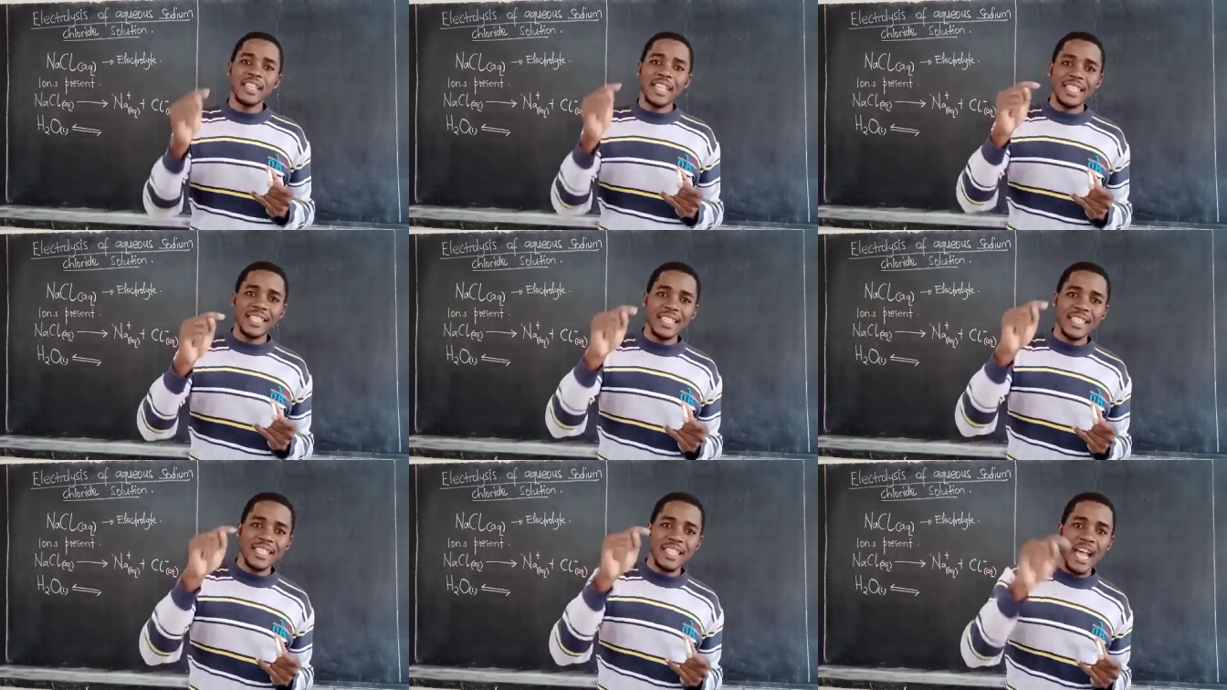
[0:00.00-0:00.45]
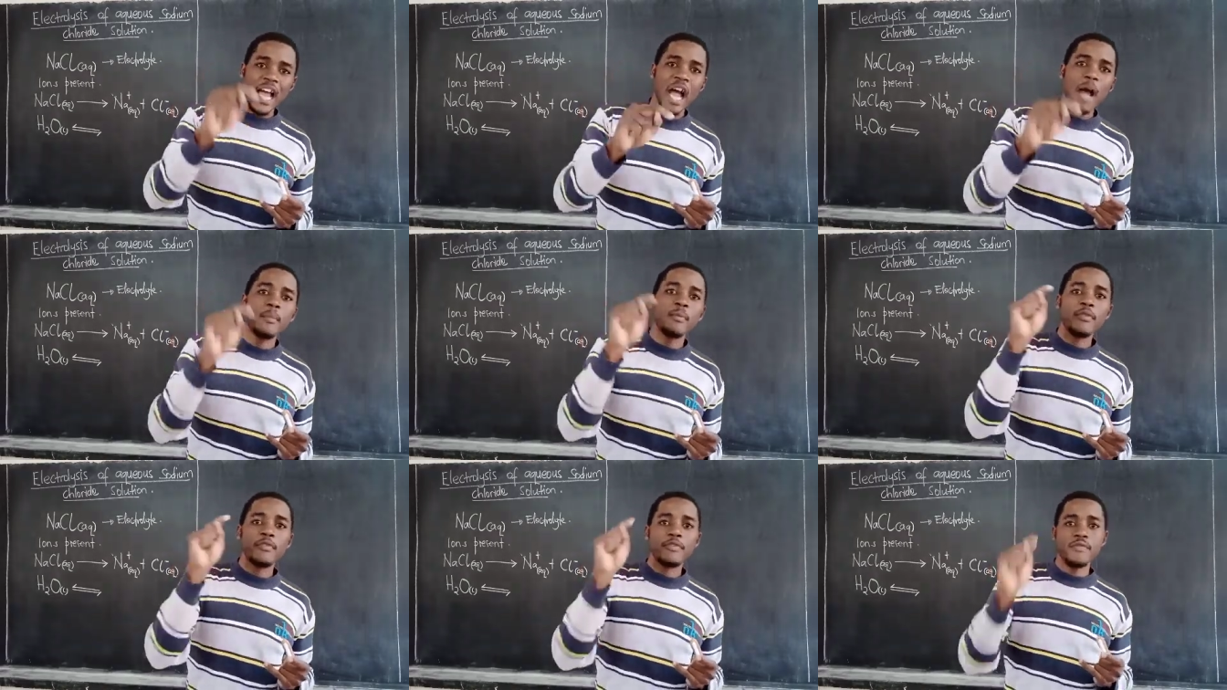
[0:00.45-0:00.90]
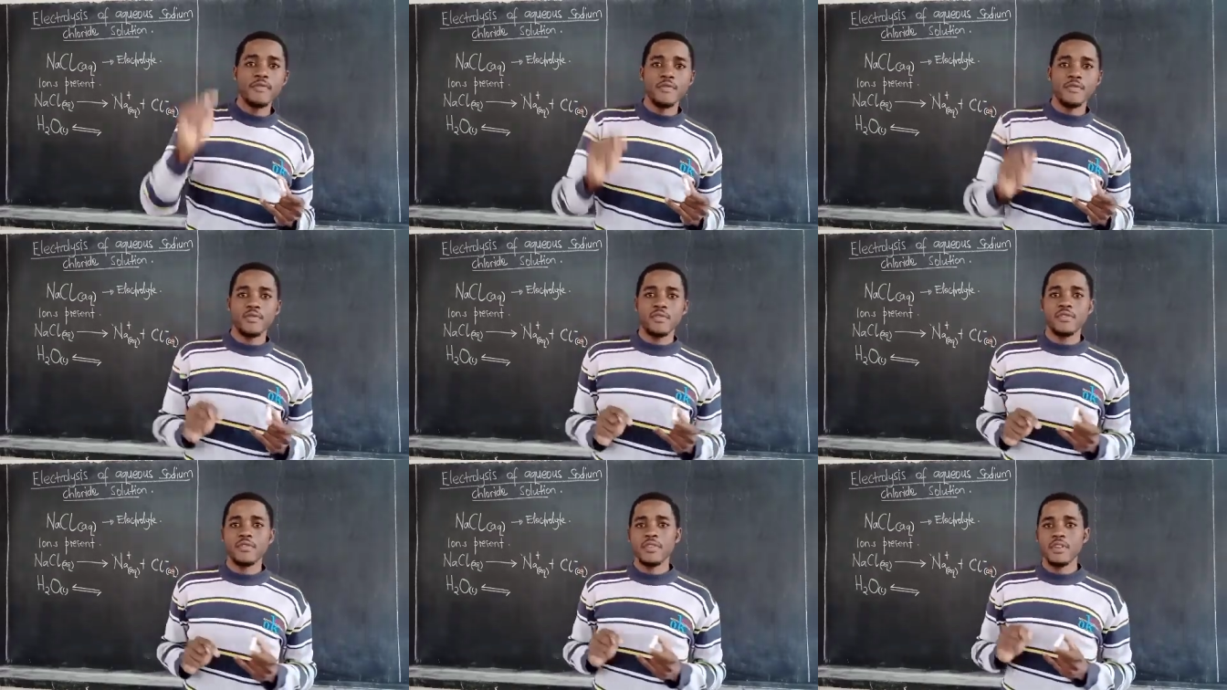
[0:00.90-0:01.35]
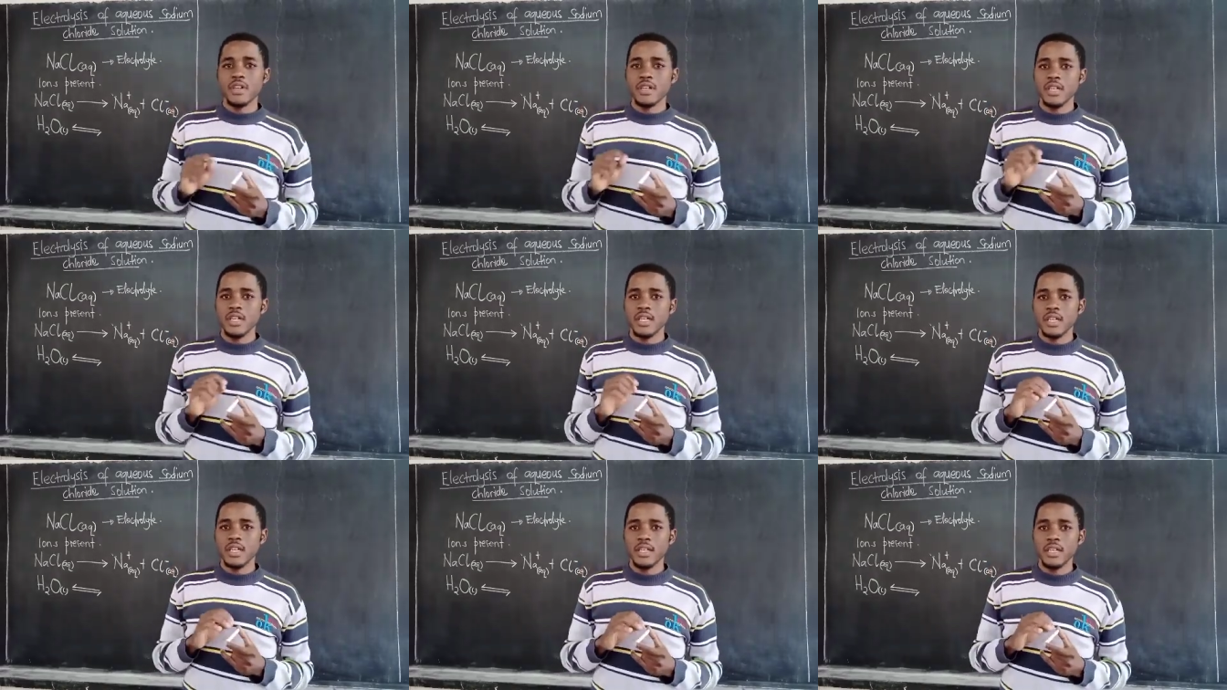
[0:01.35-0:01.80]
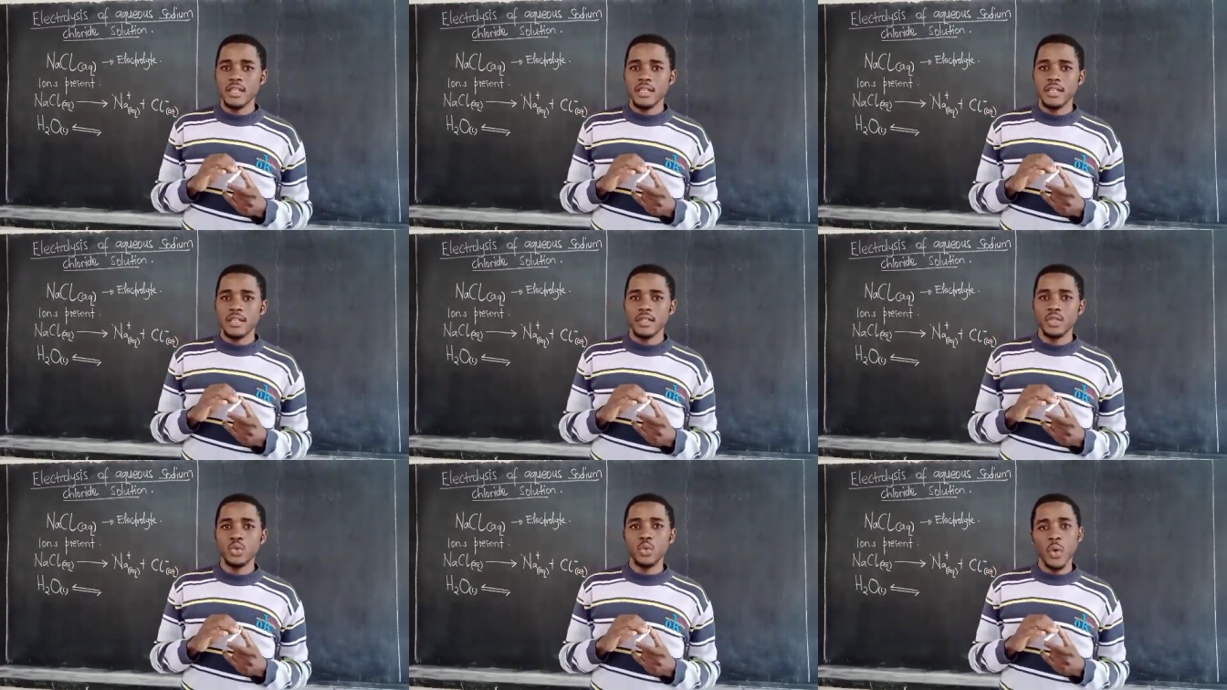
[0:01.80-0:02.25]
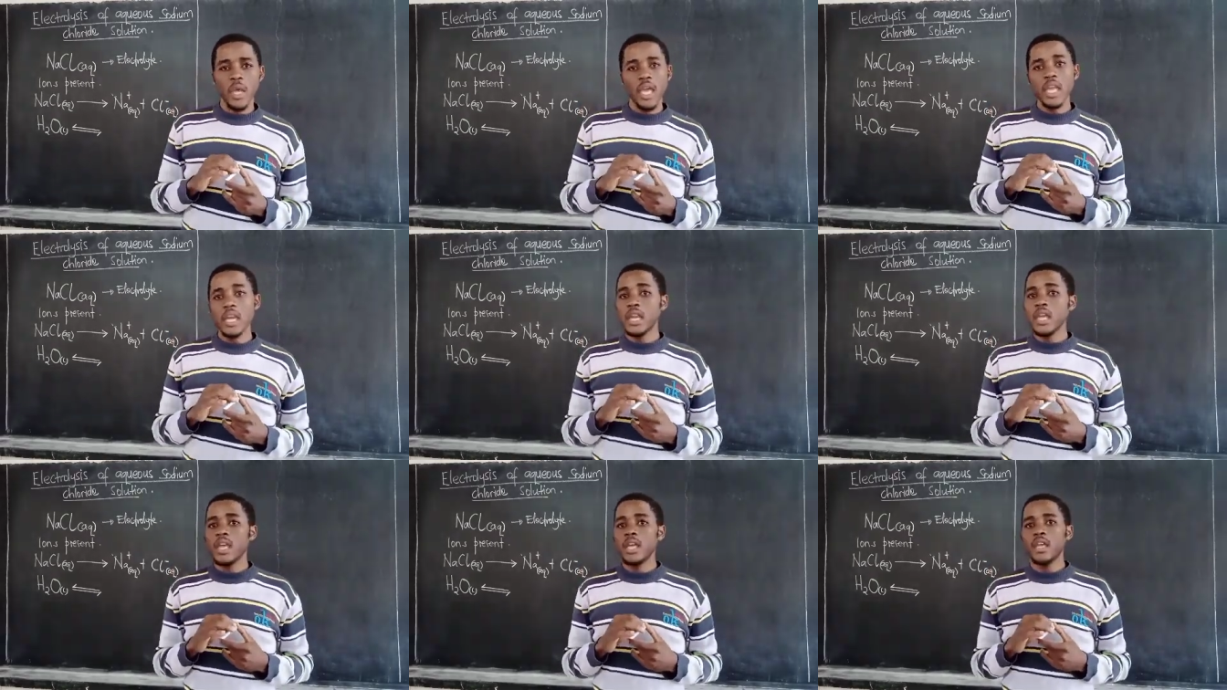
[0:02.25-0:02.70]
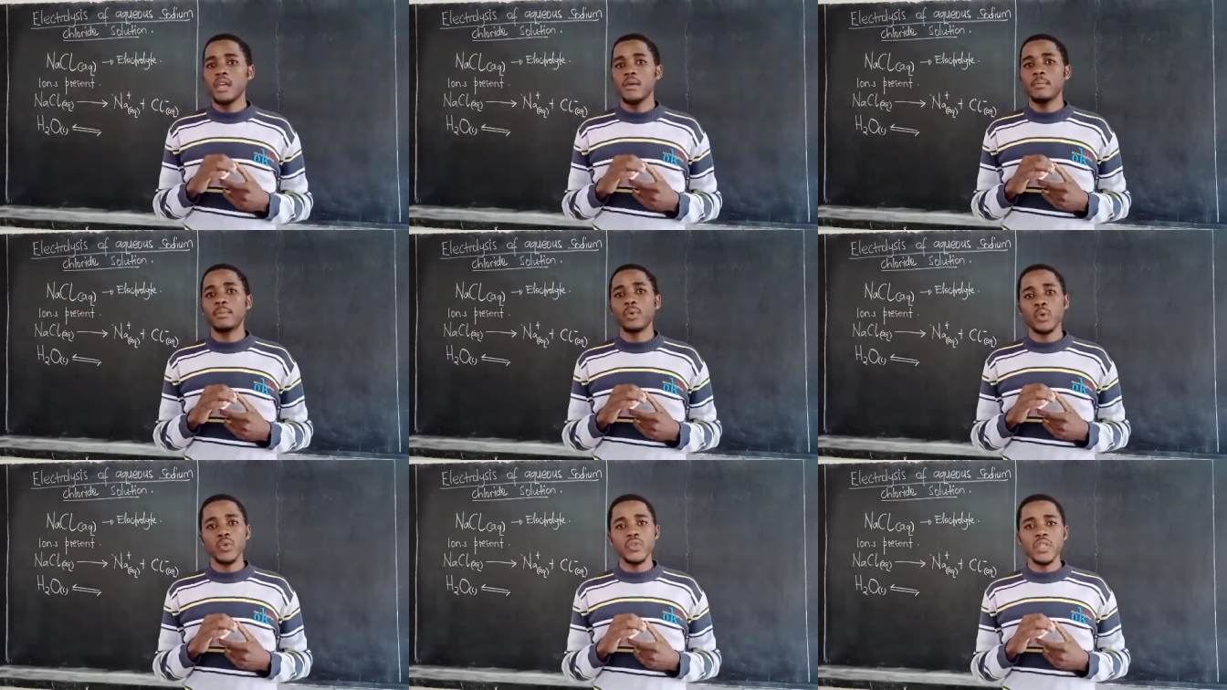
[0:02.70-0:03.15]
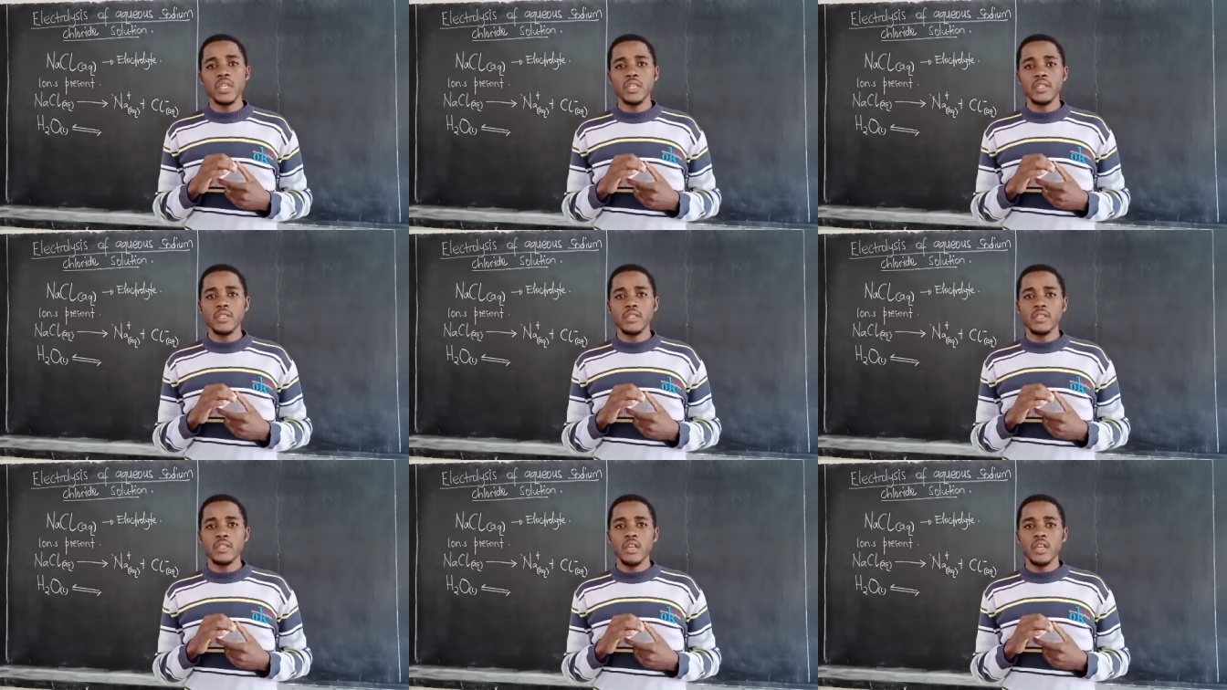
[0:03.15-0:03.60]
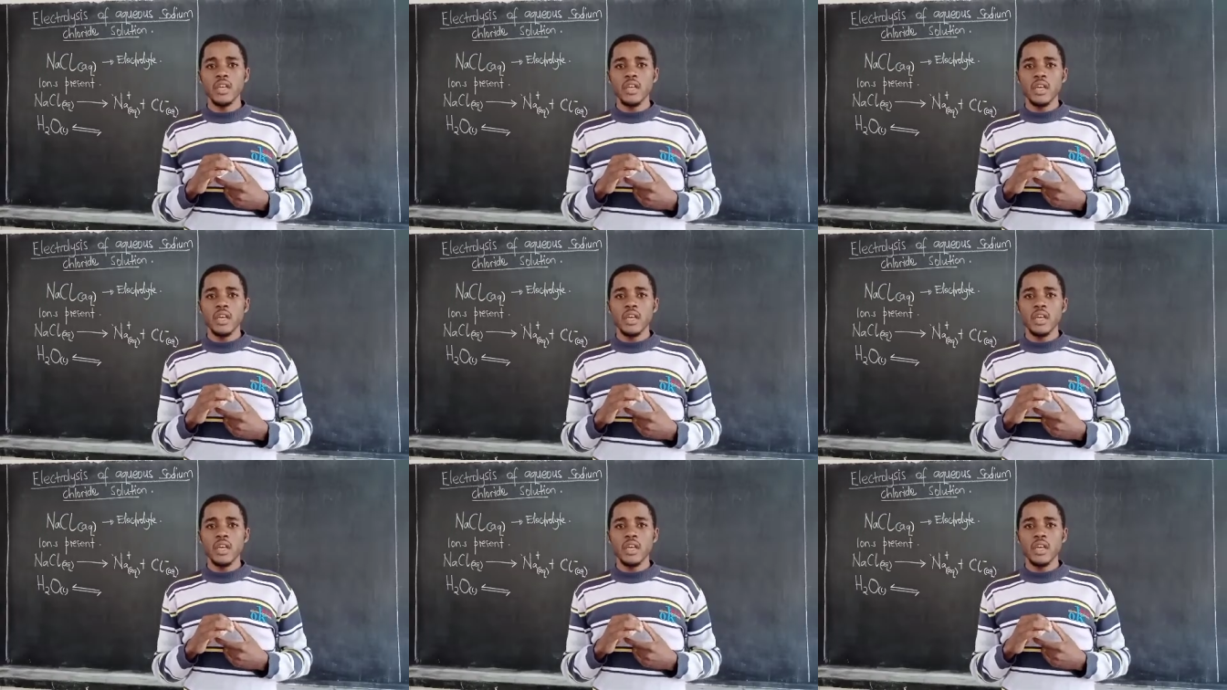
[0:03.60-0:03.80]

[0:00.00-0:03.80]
that is harmful to any process